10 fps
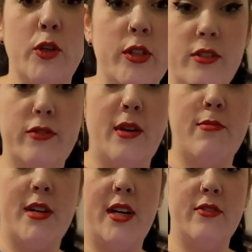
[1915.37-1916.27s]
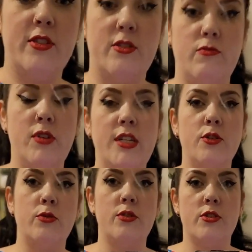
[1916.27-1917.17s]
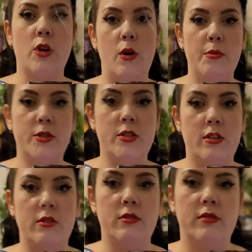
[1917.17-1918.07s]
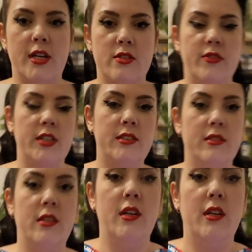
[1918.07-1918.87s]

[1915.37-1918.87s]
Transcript: got enough fabric left to redo the top, so that's fine.